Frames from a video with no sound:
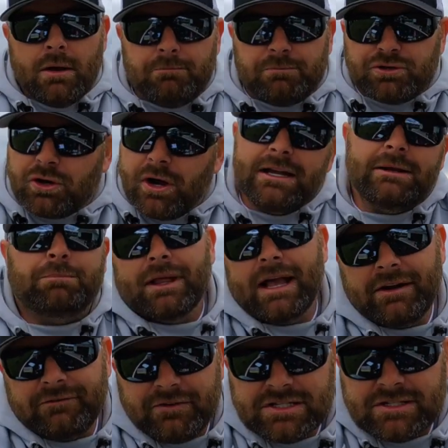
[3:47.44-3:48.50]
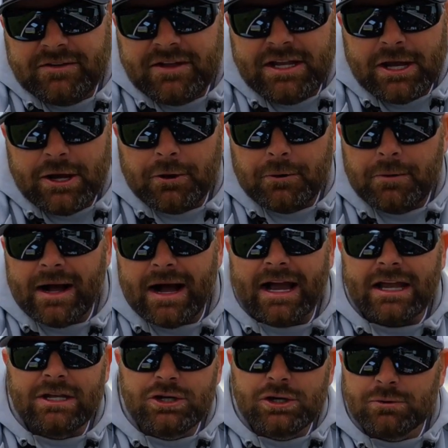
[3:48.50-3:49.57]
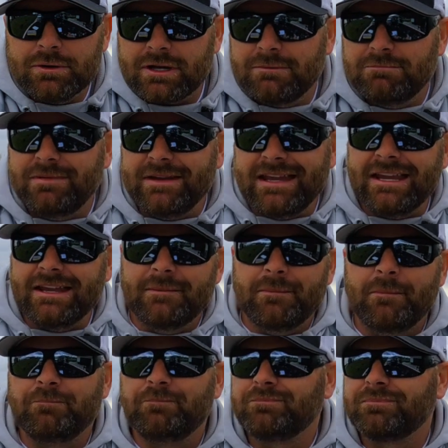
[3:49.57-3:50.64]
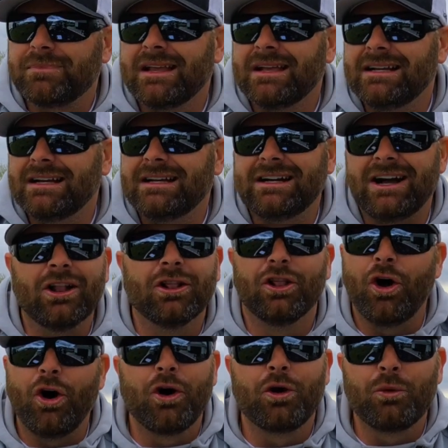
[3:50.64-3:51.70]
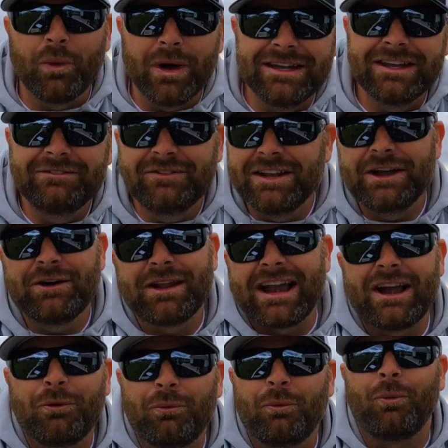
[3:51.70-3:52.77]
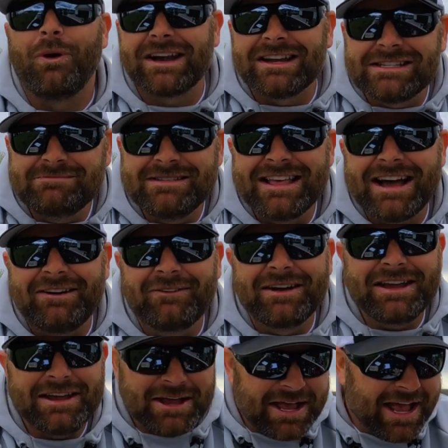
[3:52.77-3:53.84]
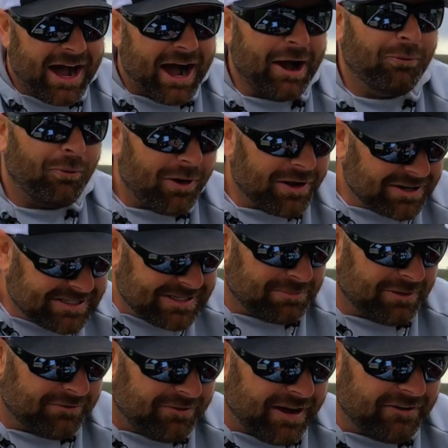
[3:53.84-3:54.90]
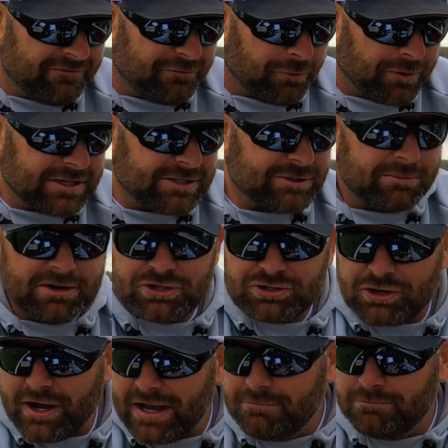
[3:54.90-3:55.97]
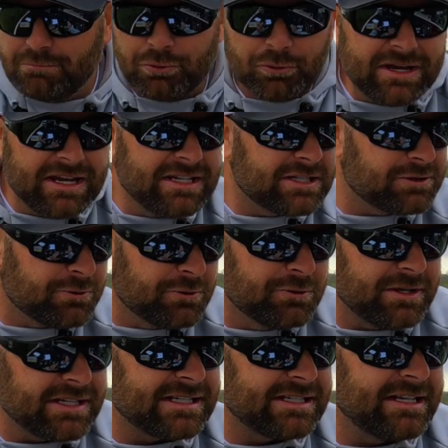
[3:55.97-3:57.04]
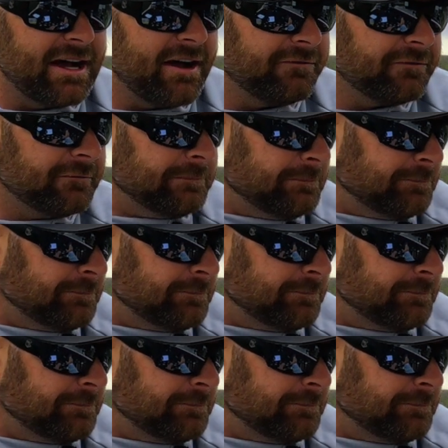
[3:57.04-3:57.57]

Trying to plan for this video, I knew it could be a long-winded video, and I don't want it to be that way. I wanna simplify it for you, so I'm gonna try and breeze through this stuff.